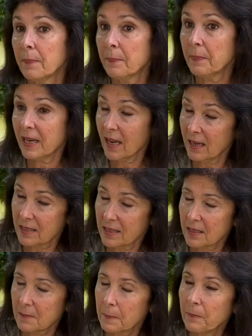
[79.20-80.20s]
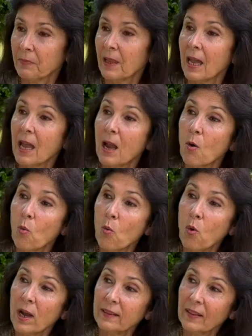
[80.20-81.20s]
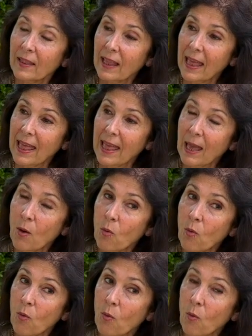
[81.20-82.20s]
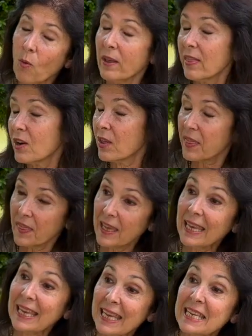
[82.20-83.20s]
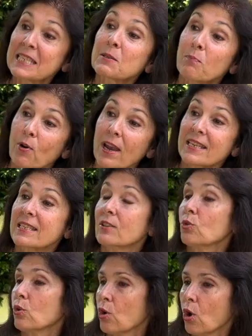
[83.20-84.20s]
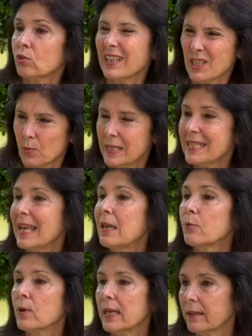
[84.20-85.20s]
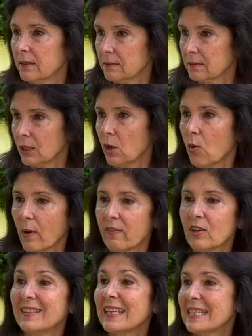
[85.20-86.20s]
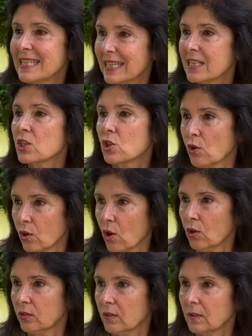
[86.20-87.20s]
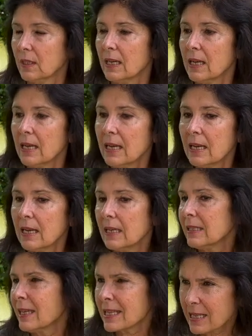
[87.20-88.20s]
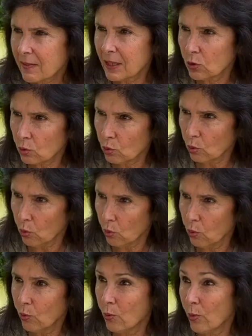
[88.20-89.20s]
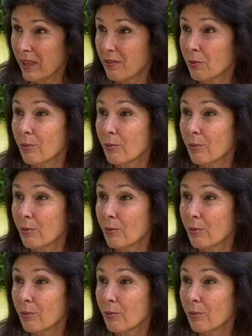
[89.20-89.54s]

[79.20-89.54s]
Because whether a thing is present or not, as we say real, whether it exists or not, it has nothing to do with